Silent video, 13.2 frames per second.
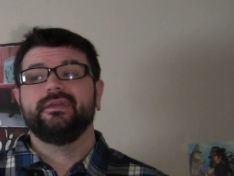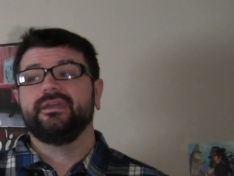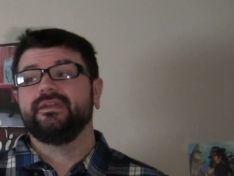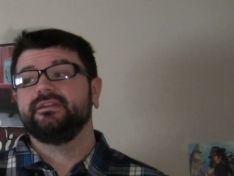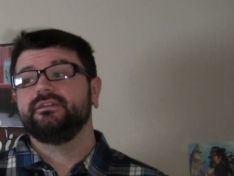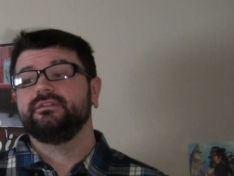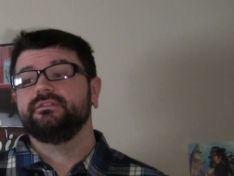
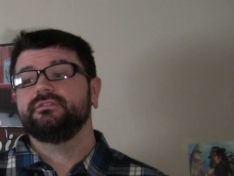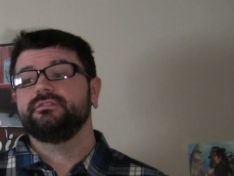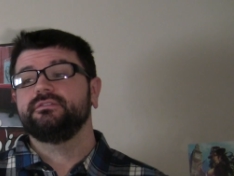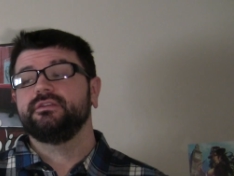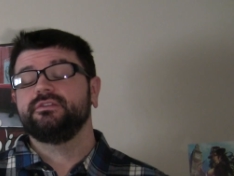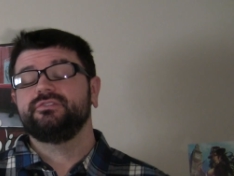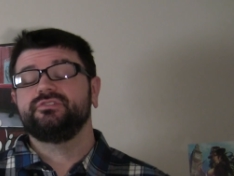And
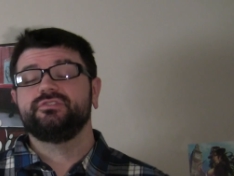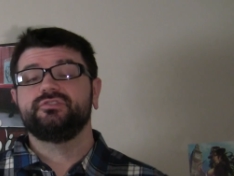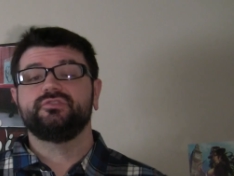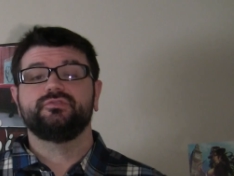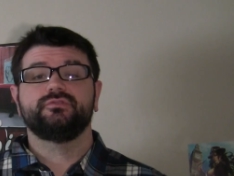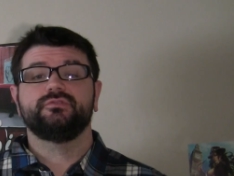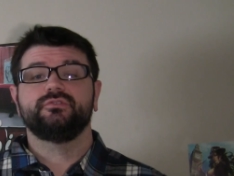it's just
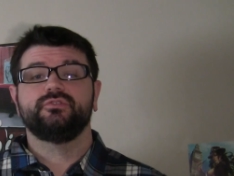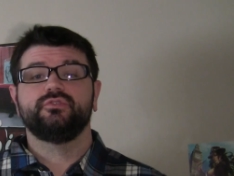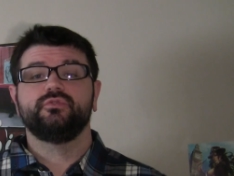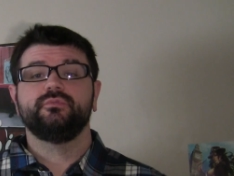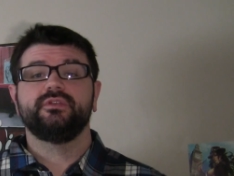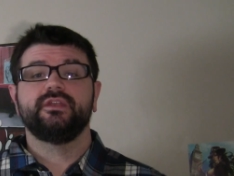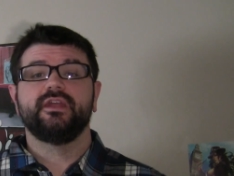
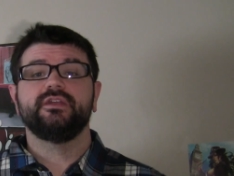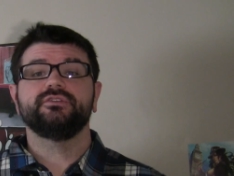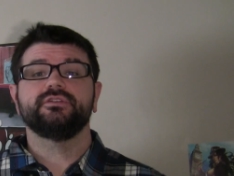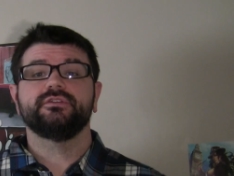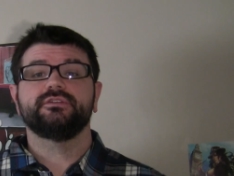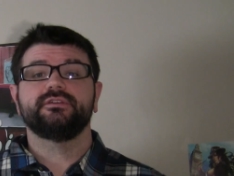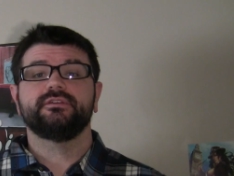human
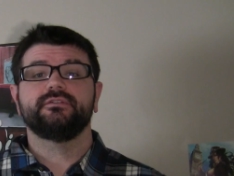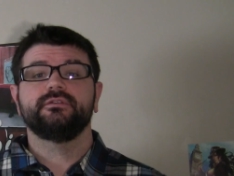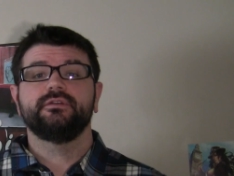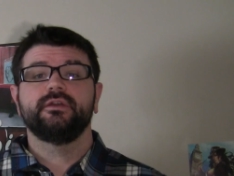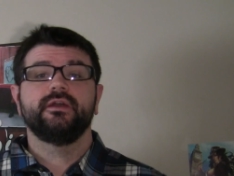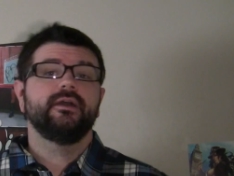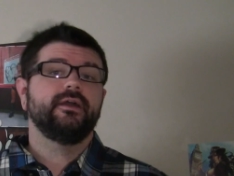nature to
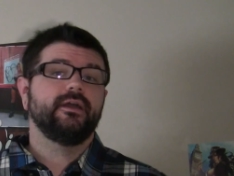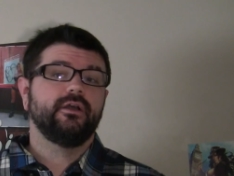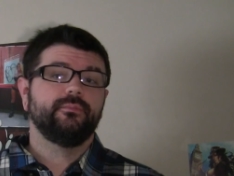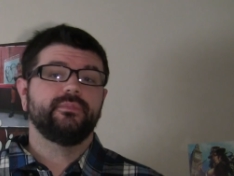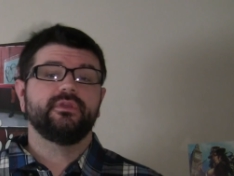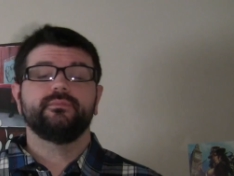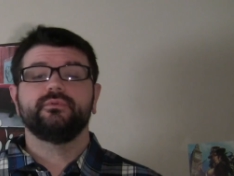
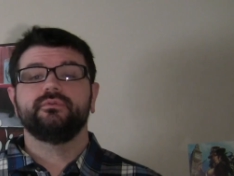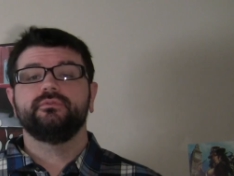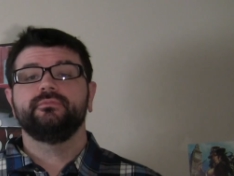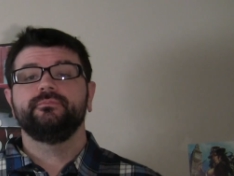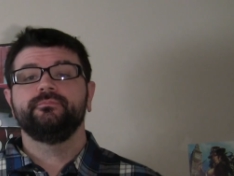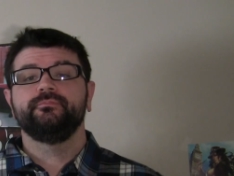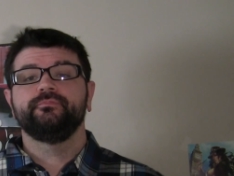help people.
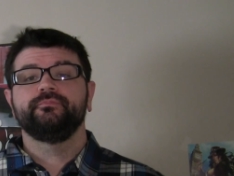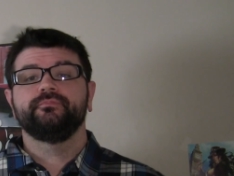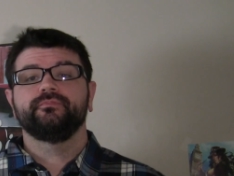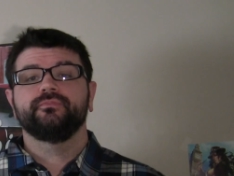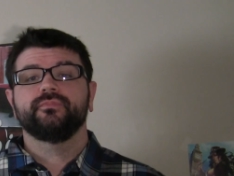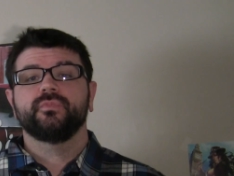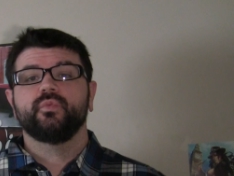
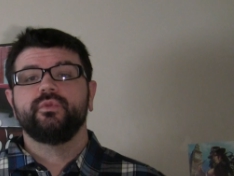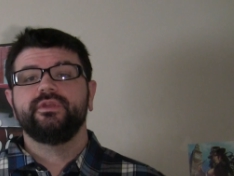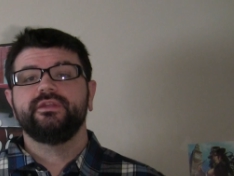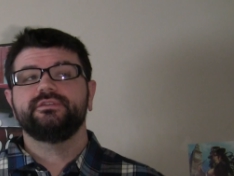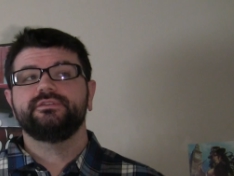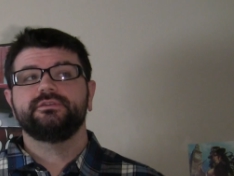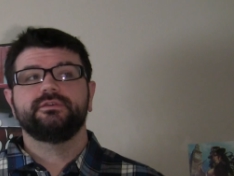We
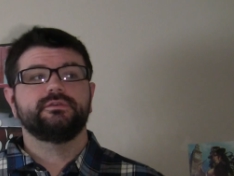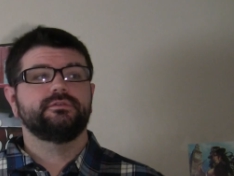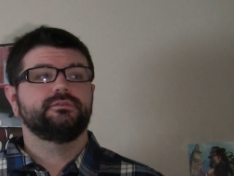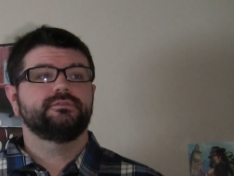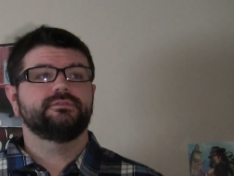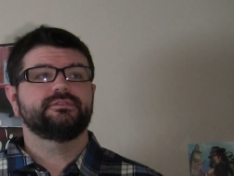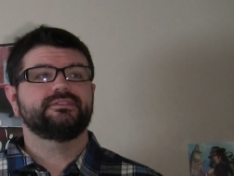need
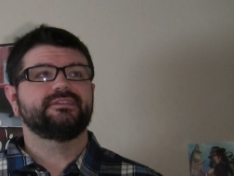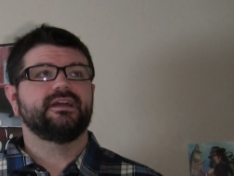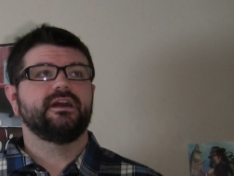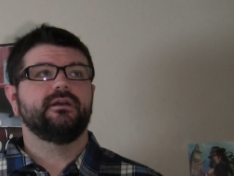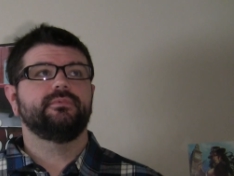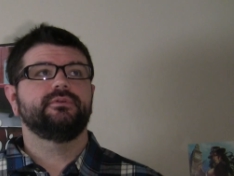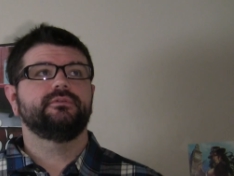to
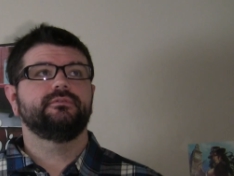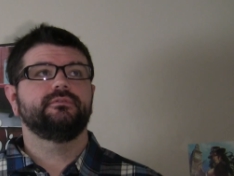stop